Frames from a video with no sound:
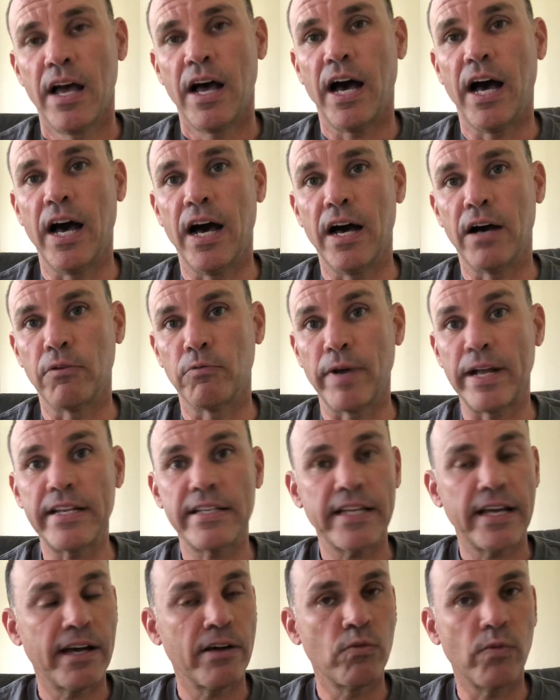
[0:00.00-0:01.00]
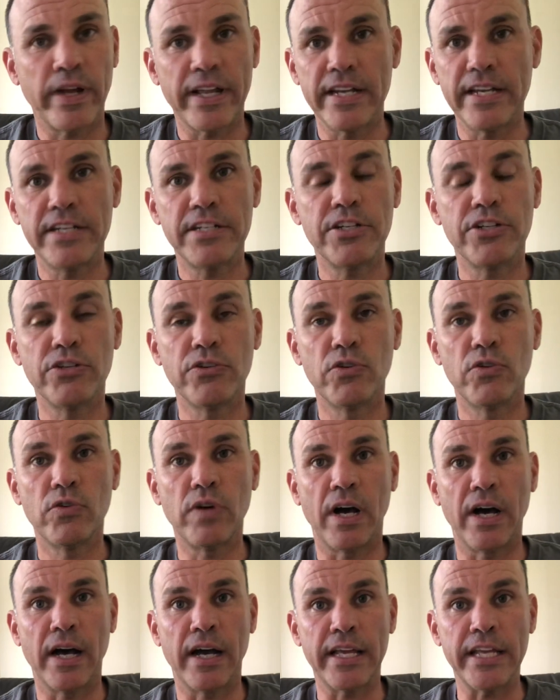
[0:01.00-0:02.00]
Write down what you need to
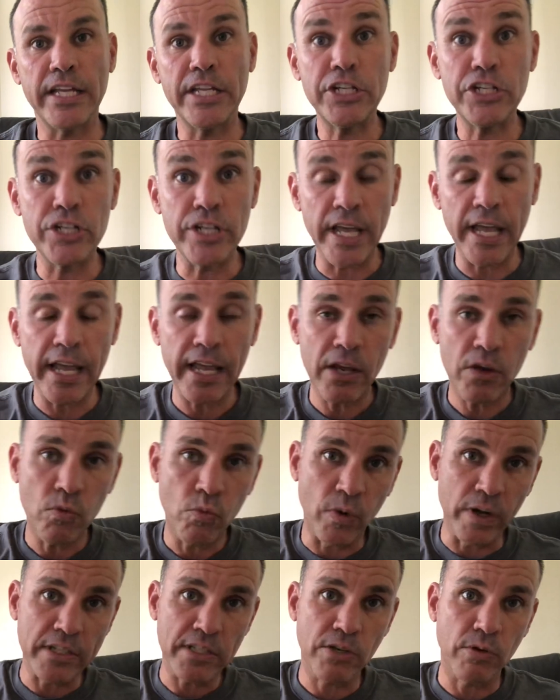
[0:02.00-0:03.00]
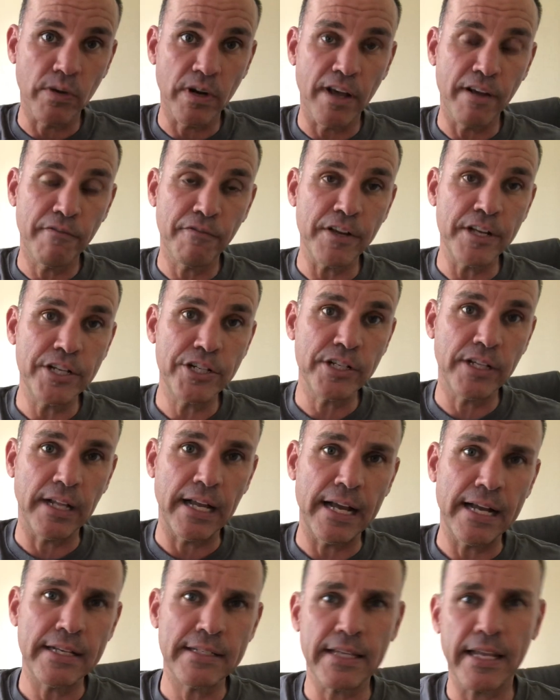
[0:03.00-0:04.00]
do each day, what's going on for each
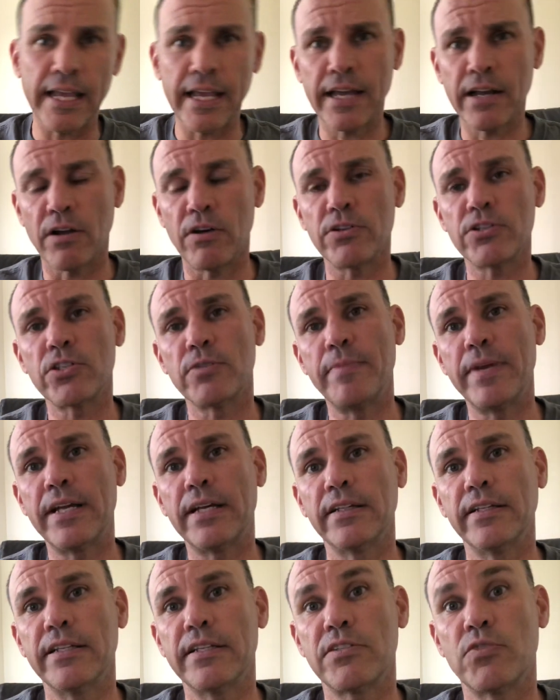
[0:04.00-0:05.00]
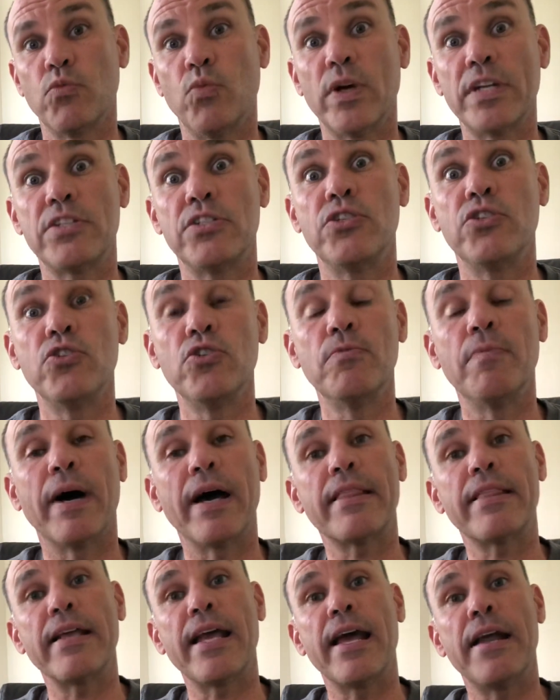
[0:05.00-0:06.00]
class, and also make a list what to do
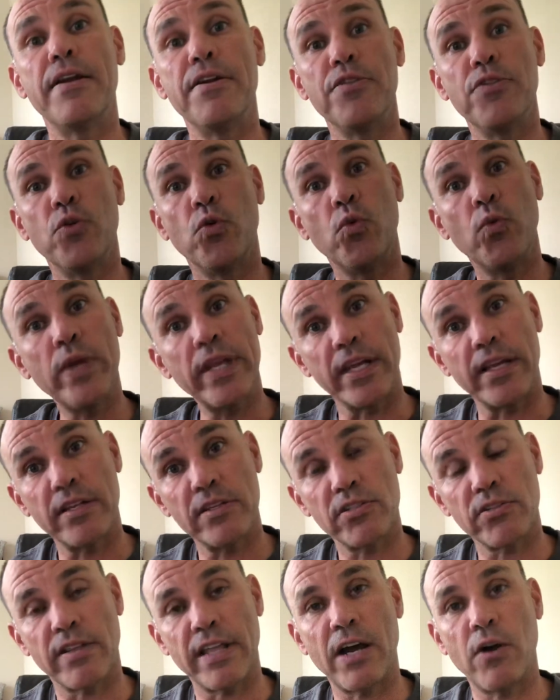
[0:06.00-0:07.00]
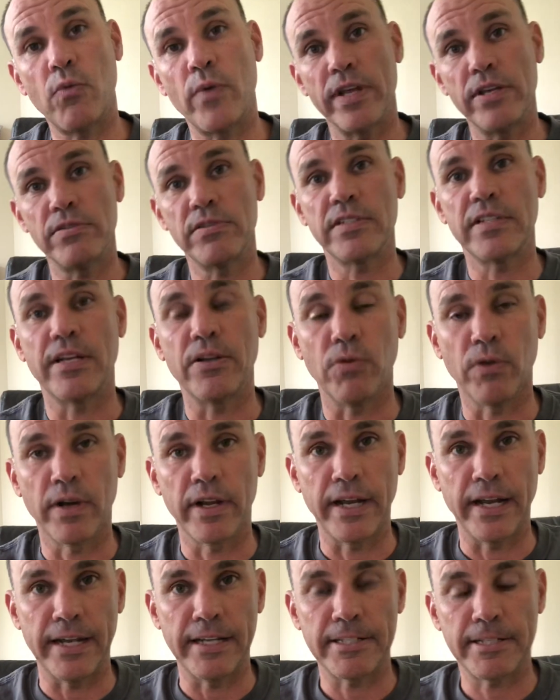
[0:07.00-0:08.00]
by the end of the week, so that way you stay
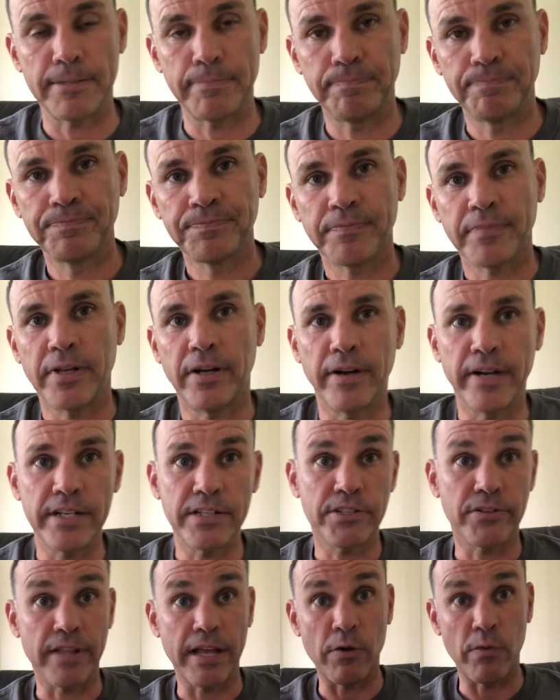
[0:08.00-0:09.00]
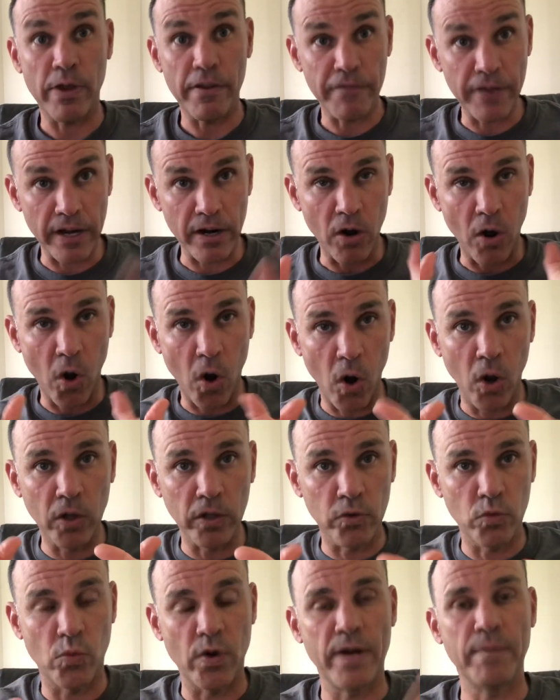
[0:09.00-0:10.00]
organized. All right, so that way you've got it
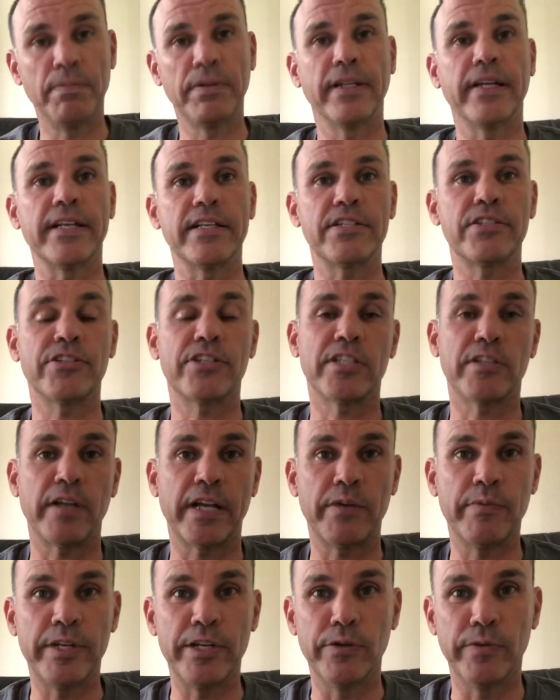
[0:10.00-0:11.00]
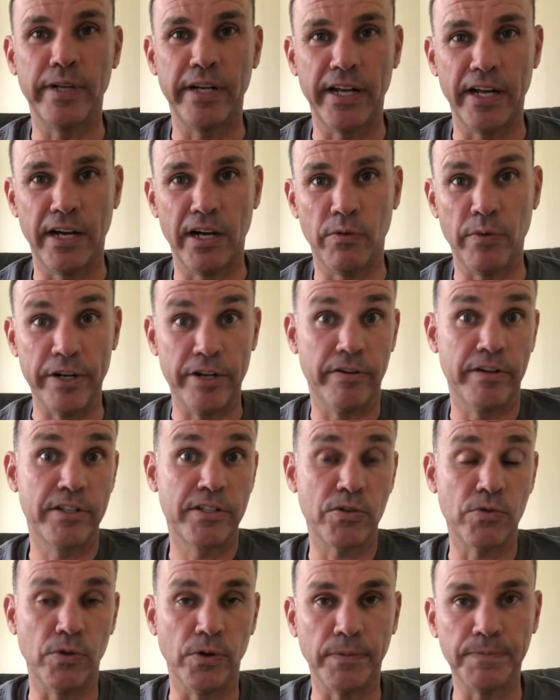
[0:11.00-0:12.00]
all in one place, just like we do when you're in
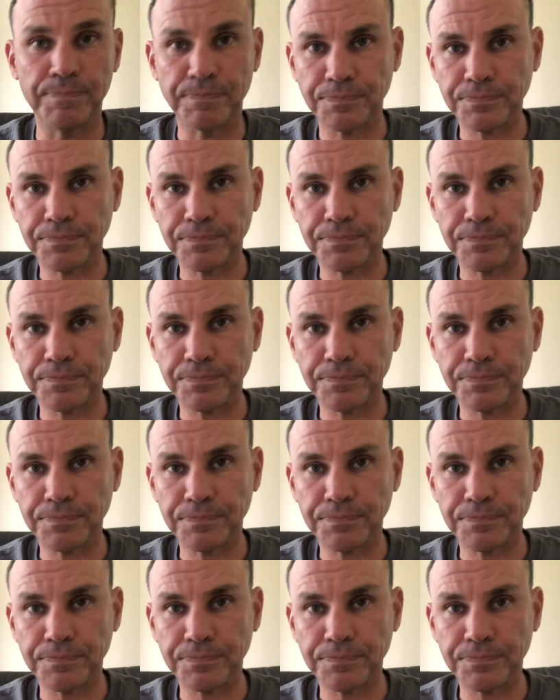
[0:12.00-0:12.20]
school.